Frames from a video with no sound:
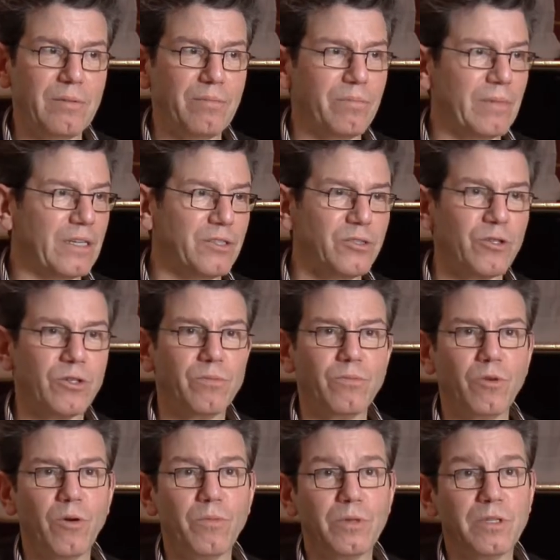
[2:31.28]
at a certain
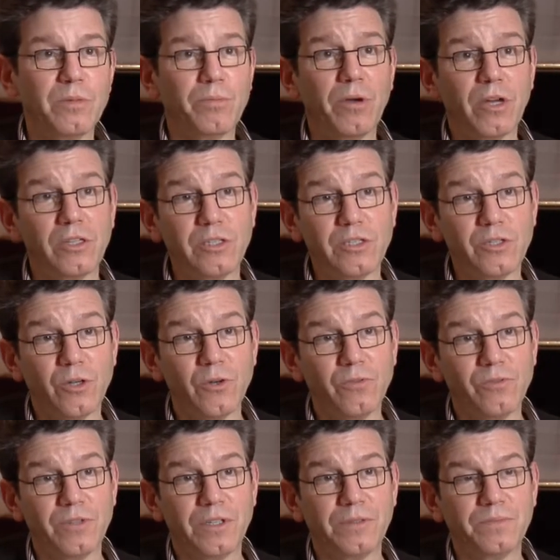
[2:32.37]
moment the party's
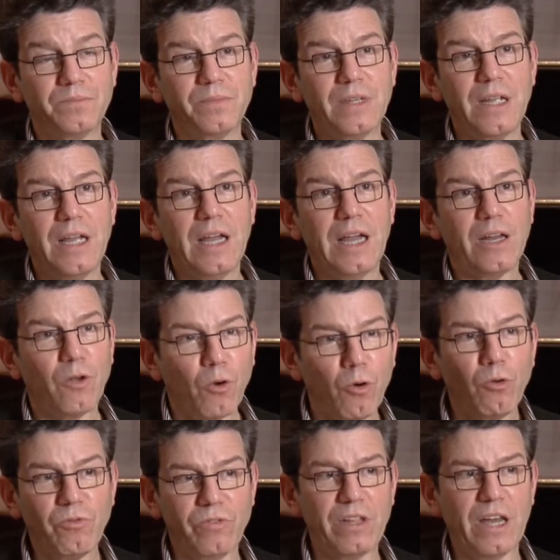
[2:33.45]
over. And
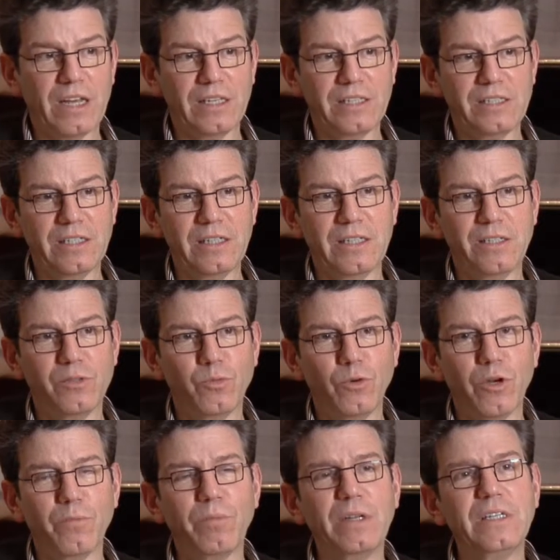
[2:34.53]
all of that is in this
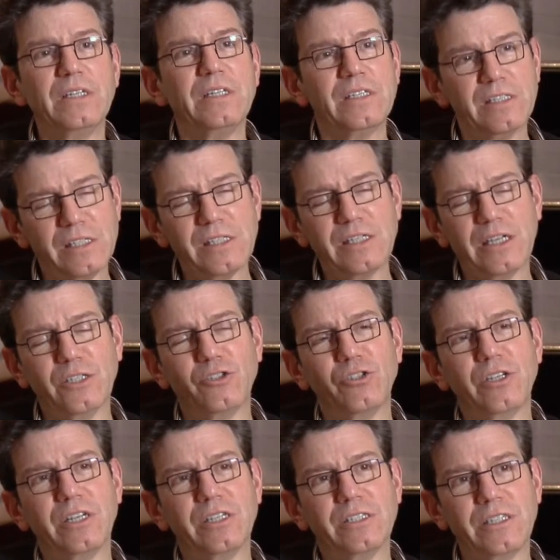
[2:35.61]
work, but it is
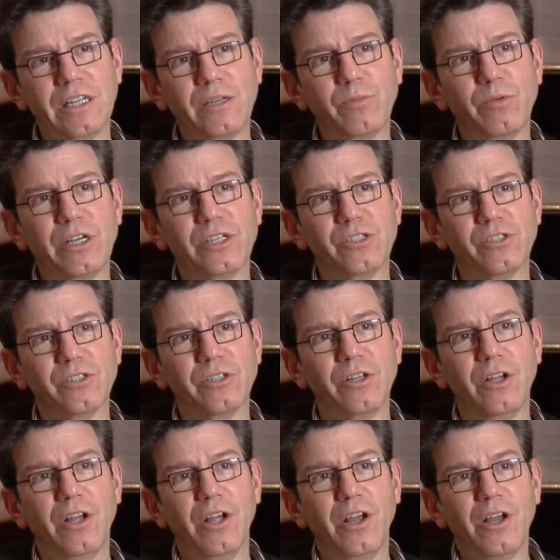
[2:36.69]
essentially a celebration
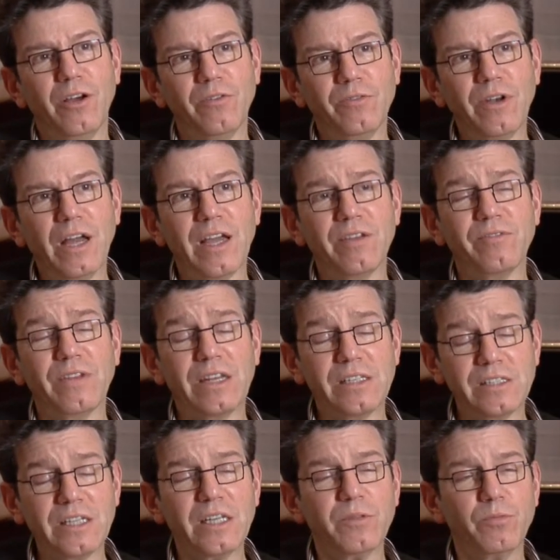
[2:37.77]
of life and a
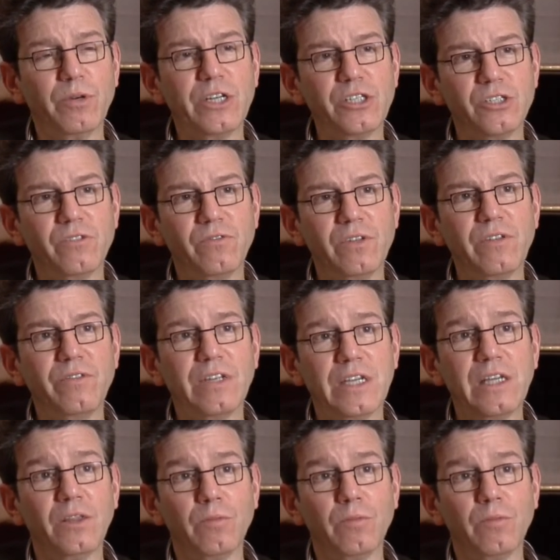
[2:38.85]
celebration of living in the